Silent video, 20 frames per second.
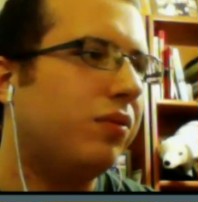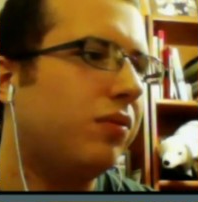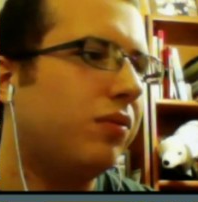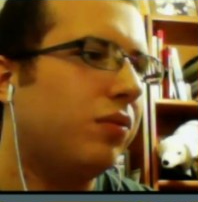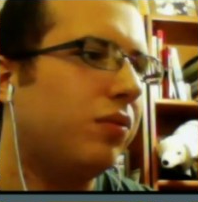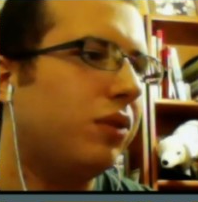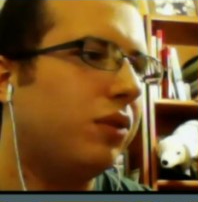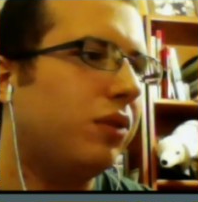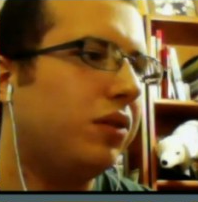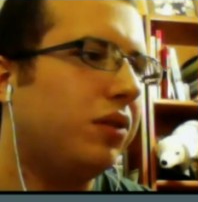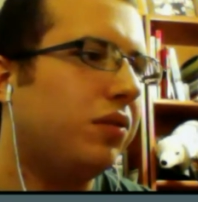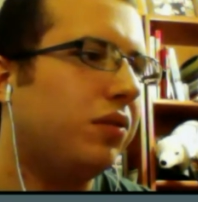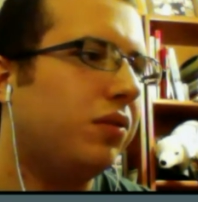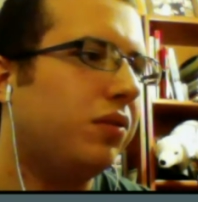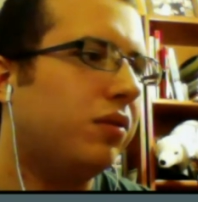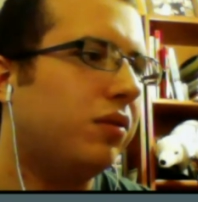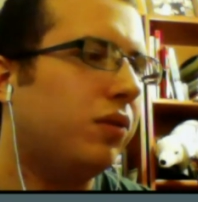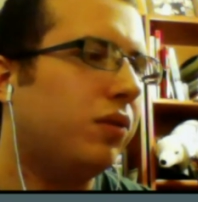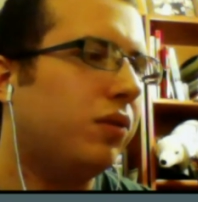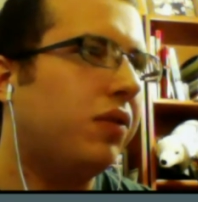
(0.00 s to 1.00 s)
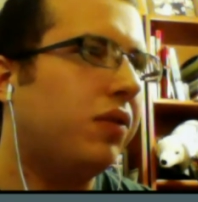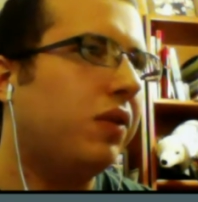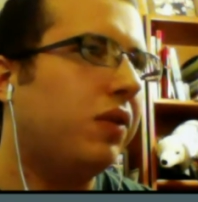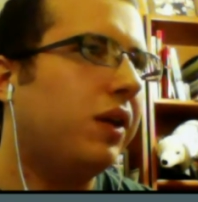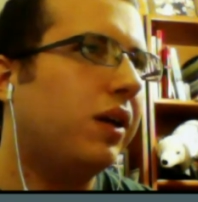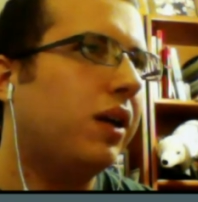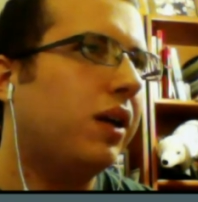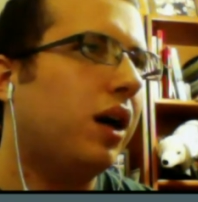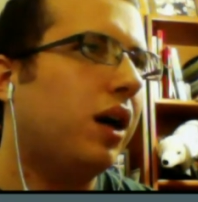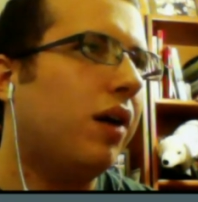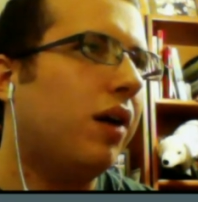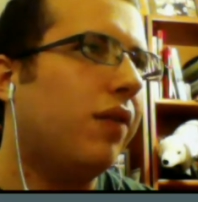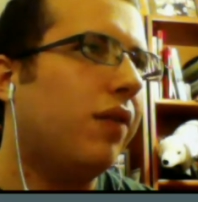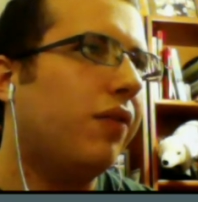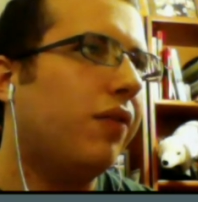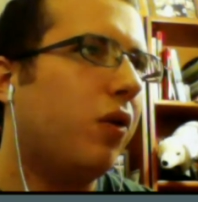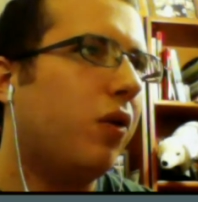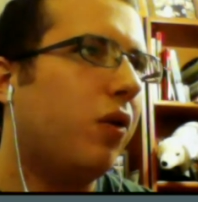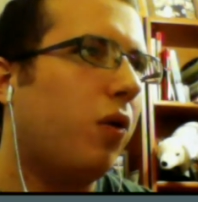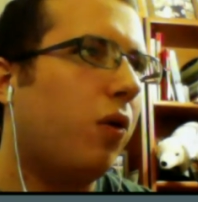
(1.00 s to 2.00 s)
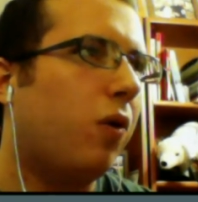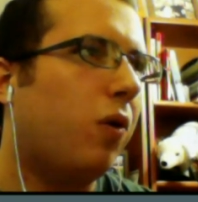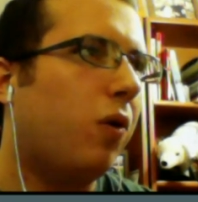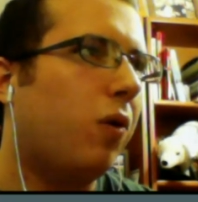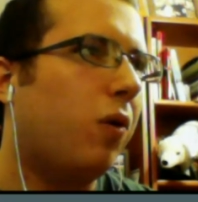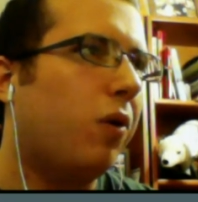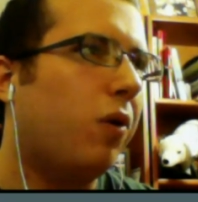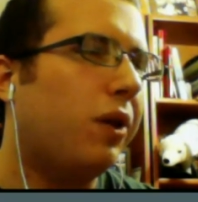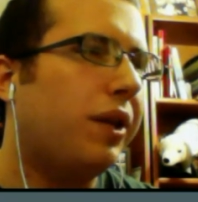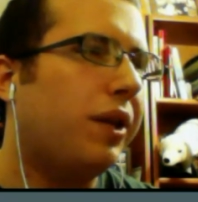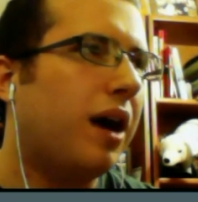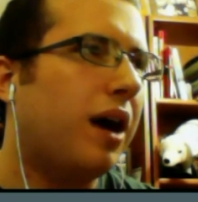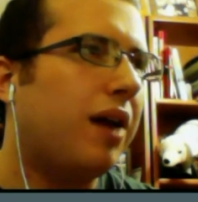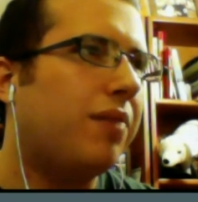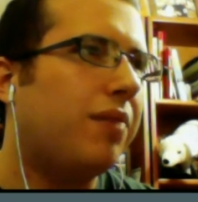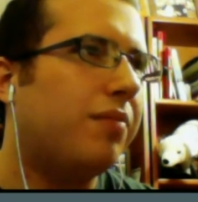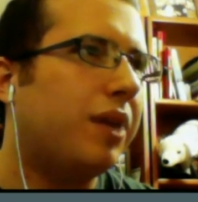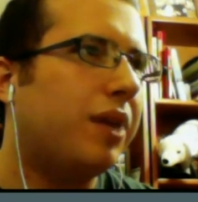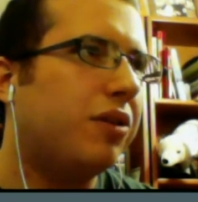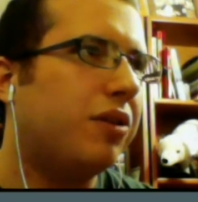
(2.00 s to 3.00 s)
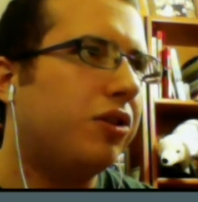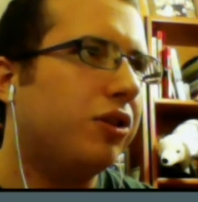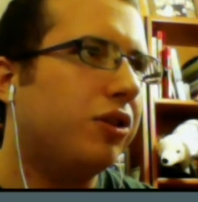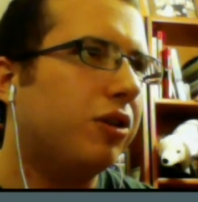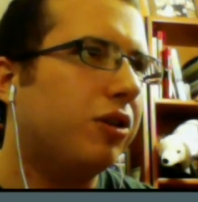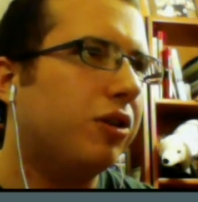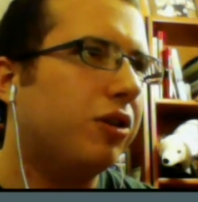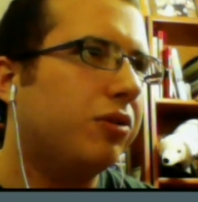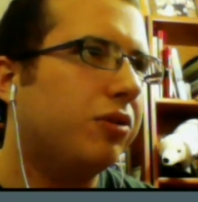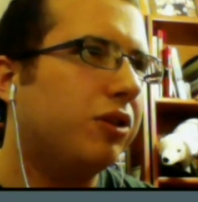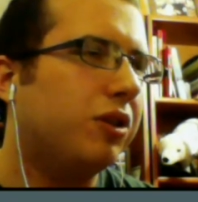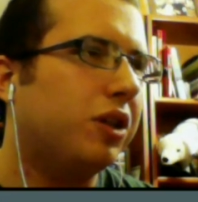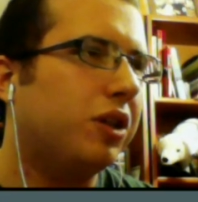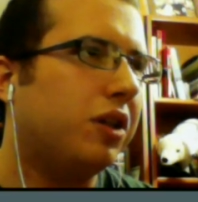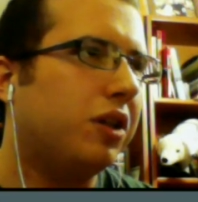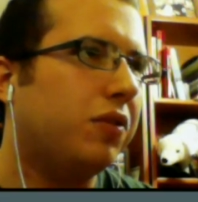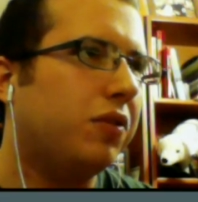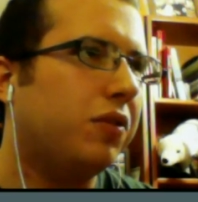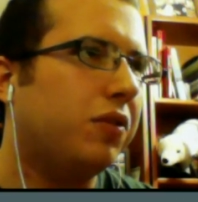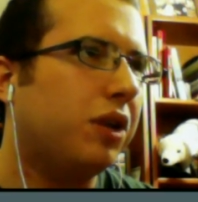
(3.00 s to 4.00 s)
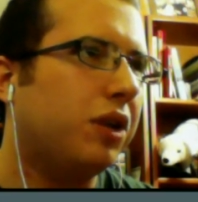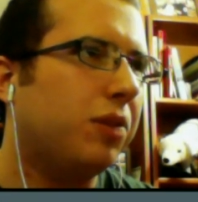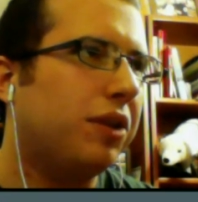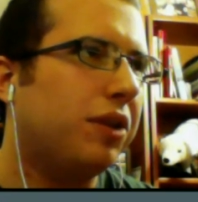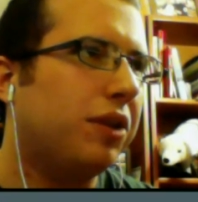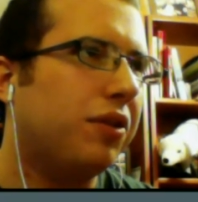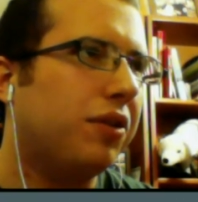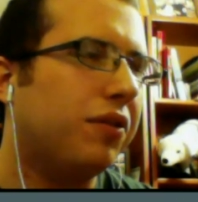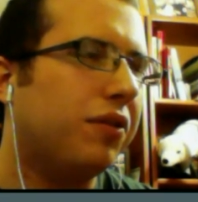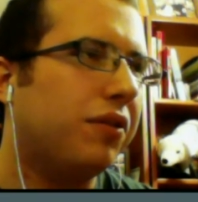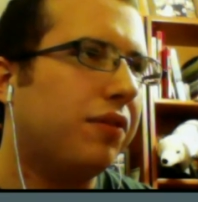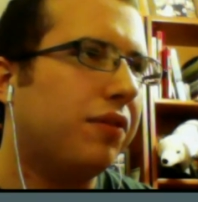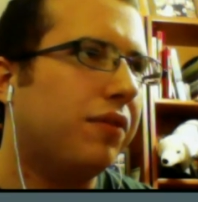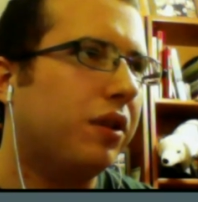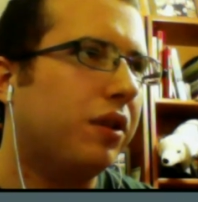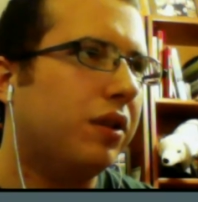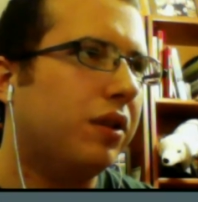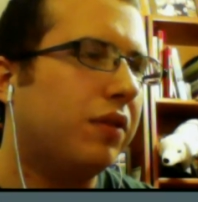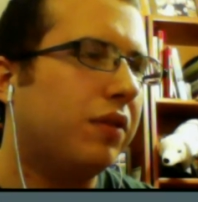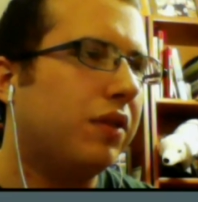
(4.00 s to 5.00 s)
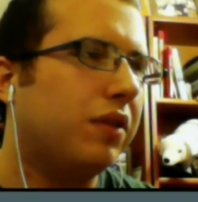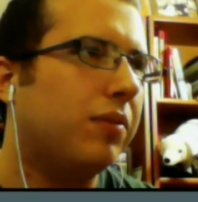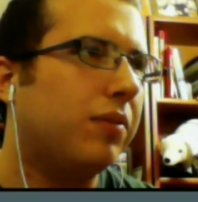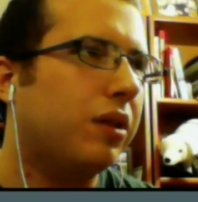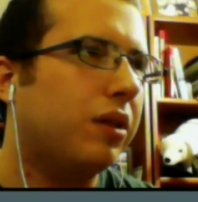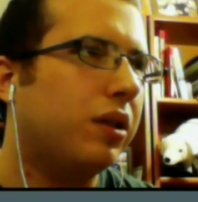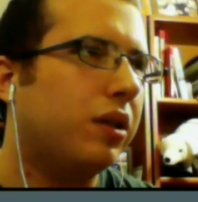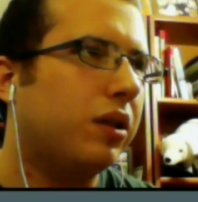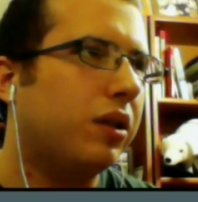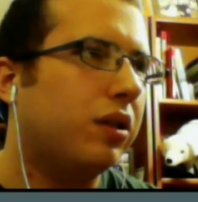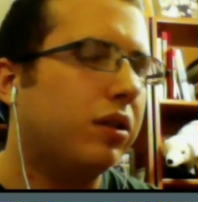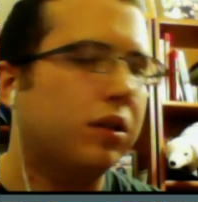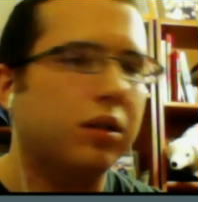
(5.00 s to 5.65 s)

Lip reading: What do you think of the whole non-bender turning into an airbender as the villain type thing?